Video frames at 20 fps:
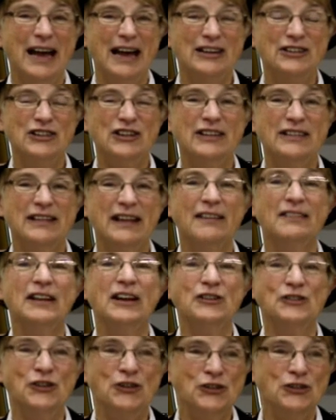And she said,
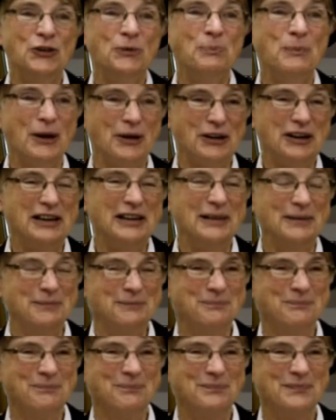then you should marry
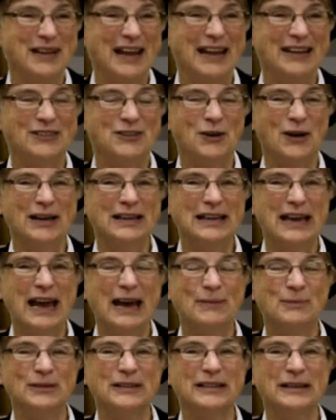him. And so I
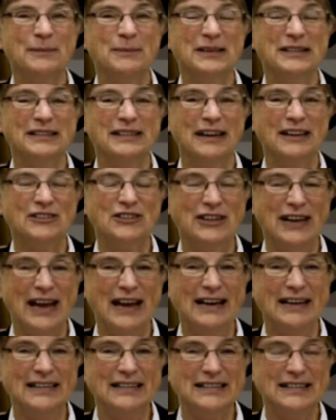cabled him and said
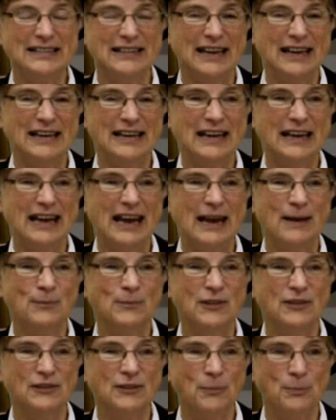yes, and he
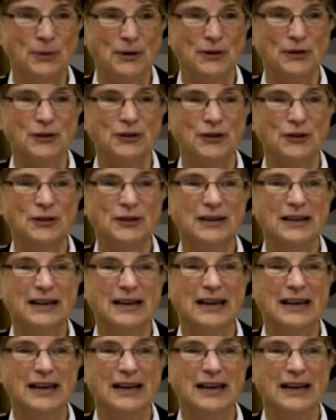came to Superior,